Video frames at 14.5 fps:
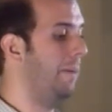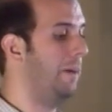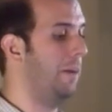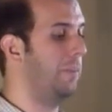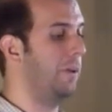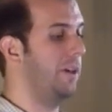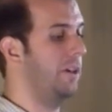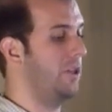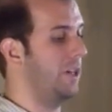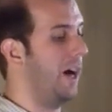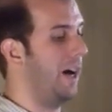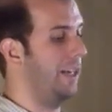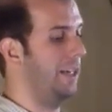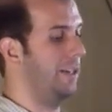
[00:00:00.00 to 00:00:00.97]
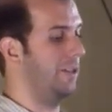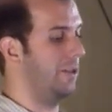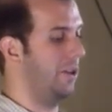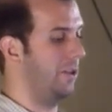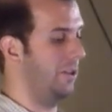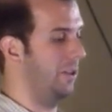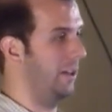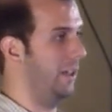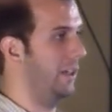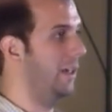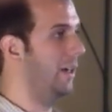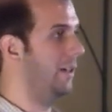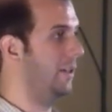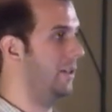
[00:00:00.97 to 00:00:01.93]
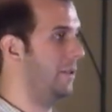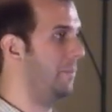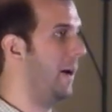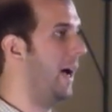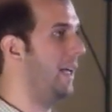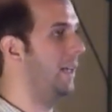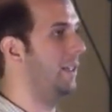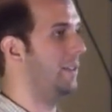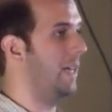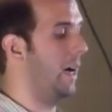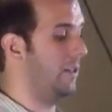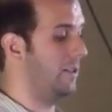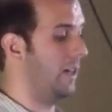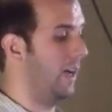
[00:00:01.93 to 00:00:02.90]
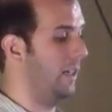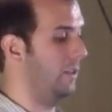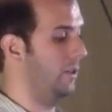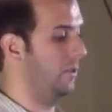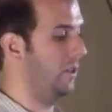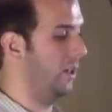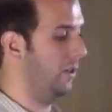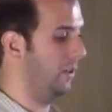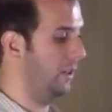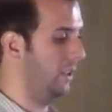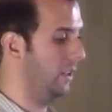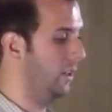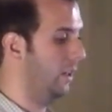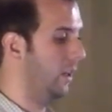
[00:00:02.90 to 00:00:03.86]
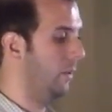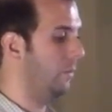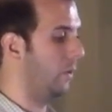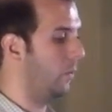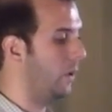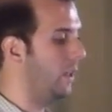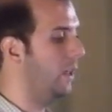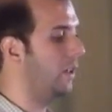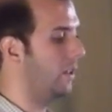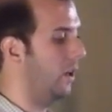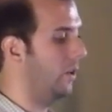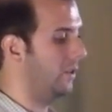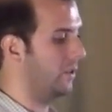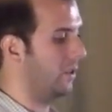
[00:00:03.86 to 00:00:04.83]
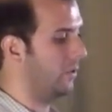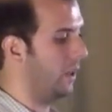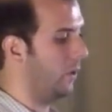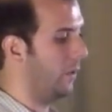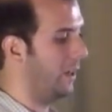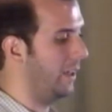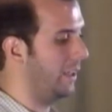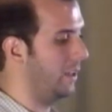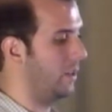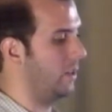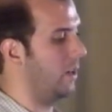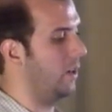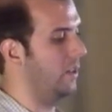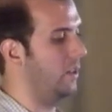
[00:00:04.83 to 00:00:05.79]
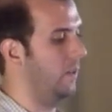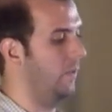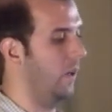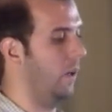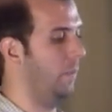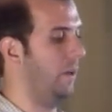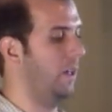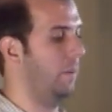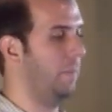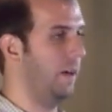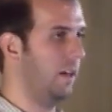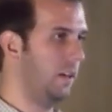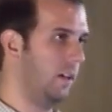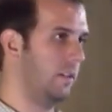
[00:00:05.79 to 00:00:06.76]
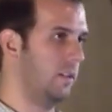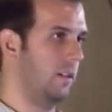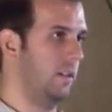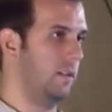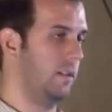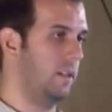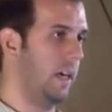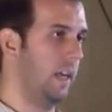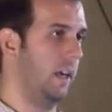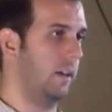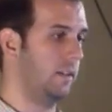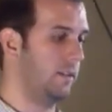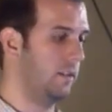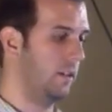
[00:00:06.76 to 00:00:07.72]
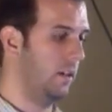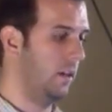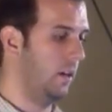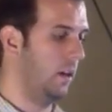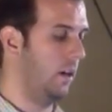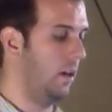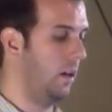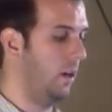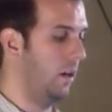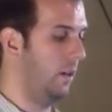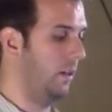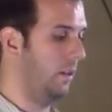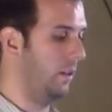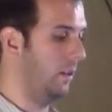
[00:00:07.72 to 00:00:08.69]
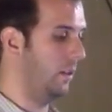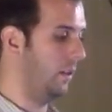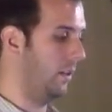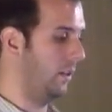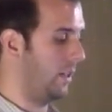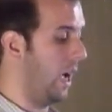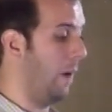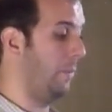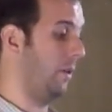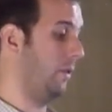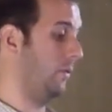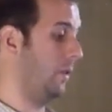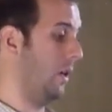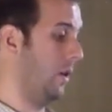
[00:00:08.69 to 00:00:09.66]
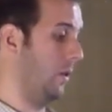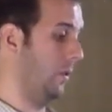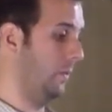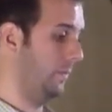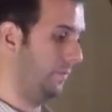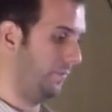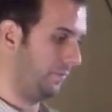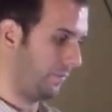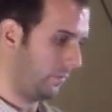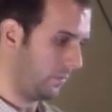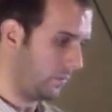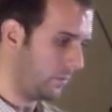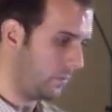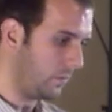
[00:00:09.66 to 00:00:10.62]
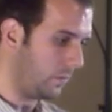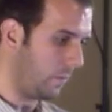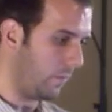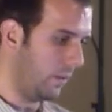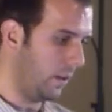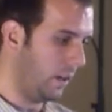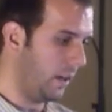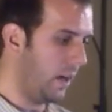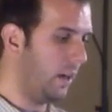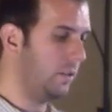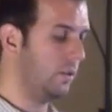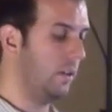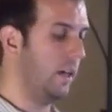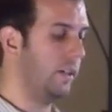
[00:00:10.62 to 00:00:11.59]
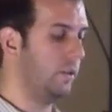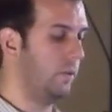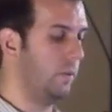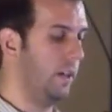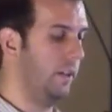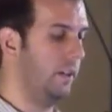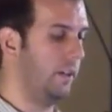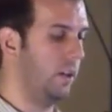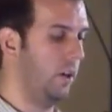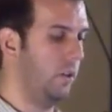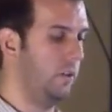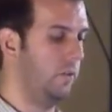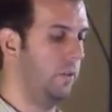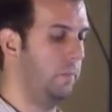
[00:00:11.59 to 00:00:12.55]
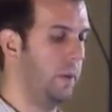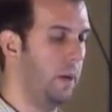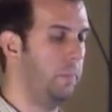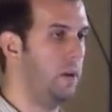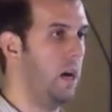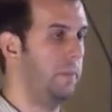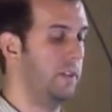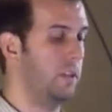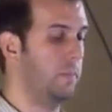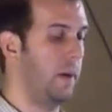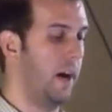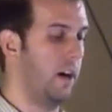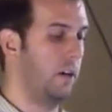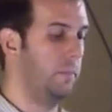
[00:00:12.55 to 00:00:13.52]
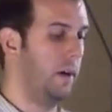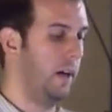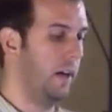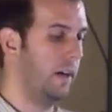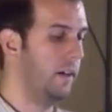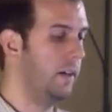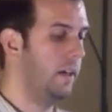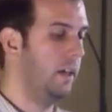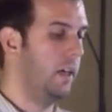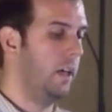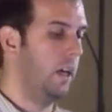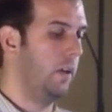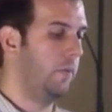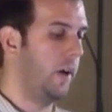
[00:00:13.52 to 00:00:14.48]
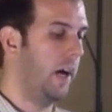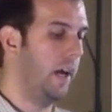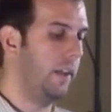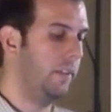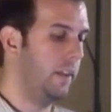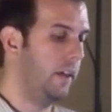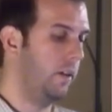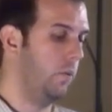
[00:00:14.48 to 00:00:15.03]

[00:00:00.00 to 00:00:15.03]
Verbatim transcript: be pretty shoddy internally despite its outsized utility. But reading code is a great way to get started developing opinions and aesthetics on the topic of code. And I also like to read the code of the people I'm inspired by. If I think